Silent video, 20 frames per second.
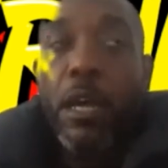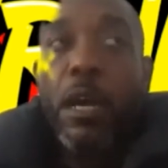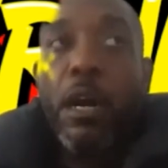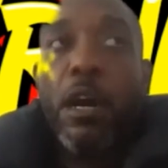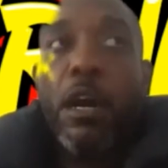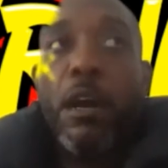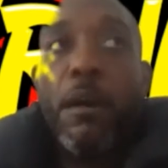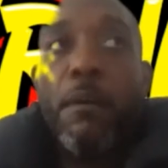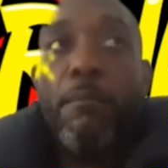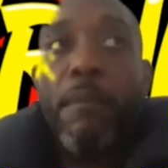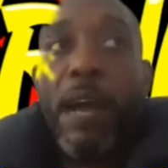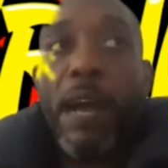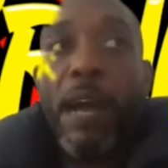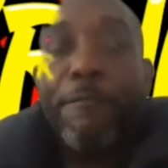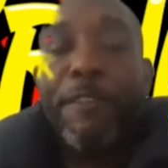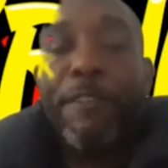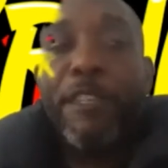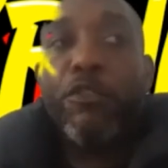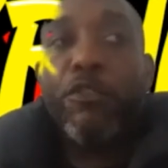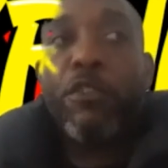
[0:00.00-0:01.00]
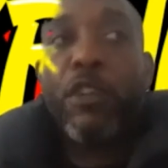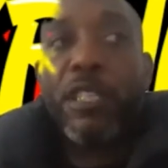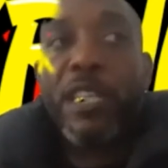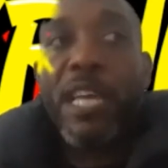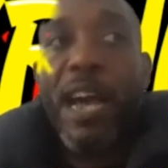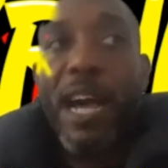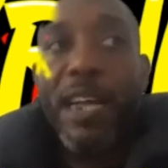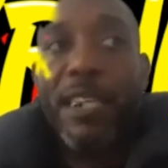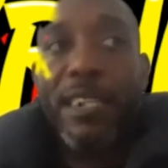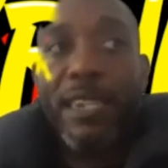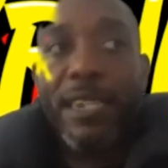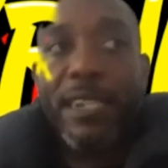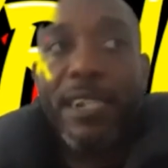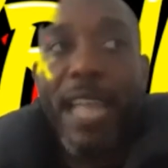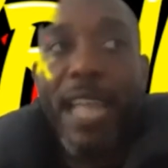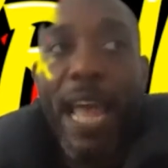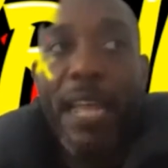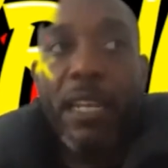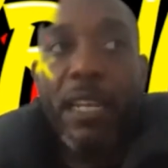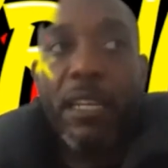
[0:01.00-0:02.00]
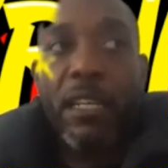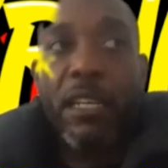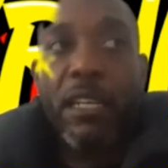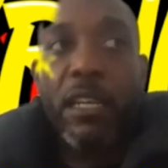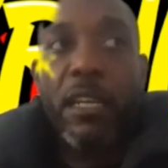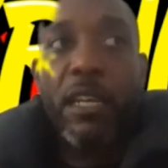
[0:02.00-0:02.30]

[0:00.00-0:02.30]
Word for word: Um, I think you've got to understand